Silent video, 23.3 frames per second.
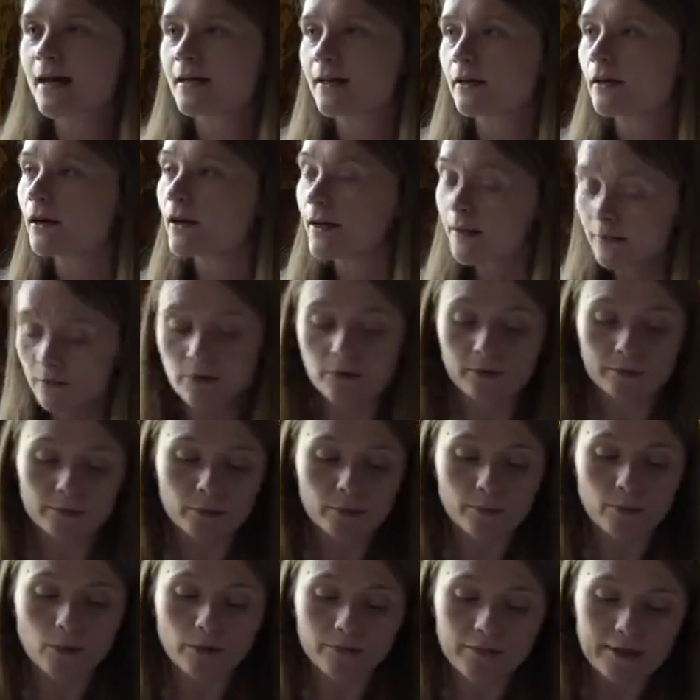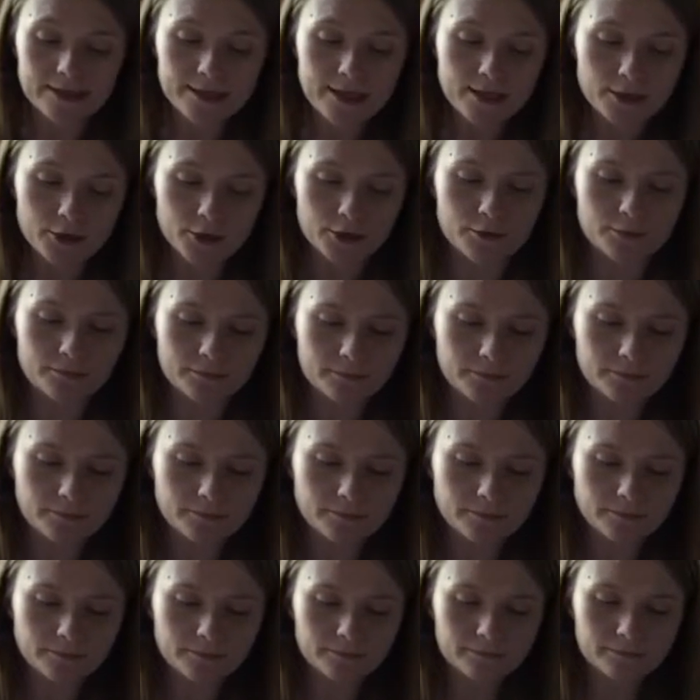that uh, anthropomorphization.
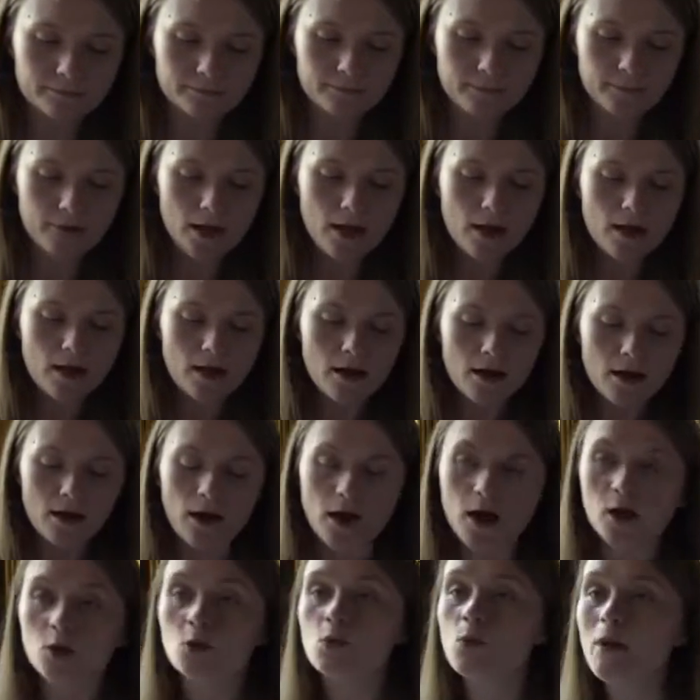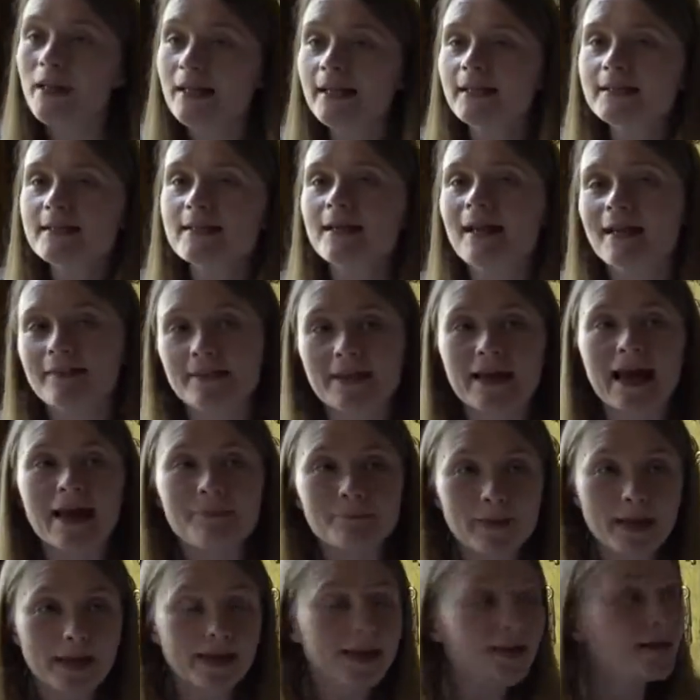Unwilling to let the
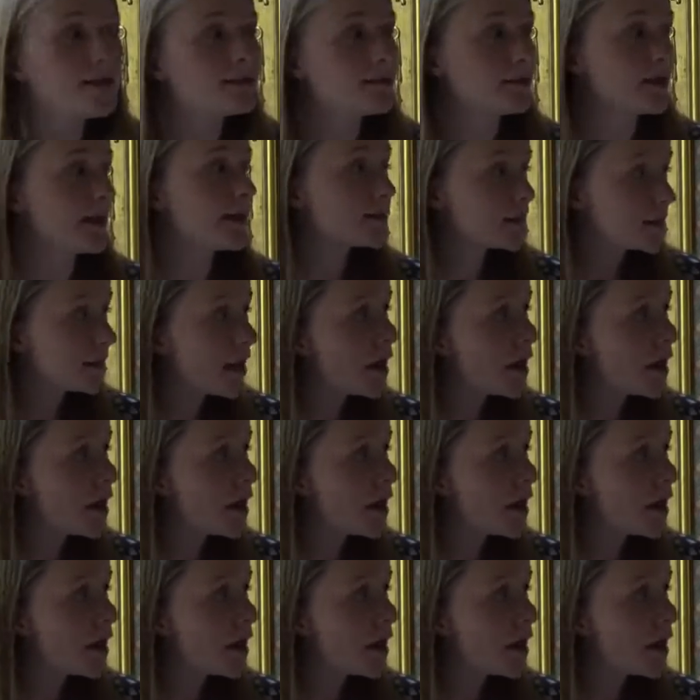campaign and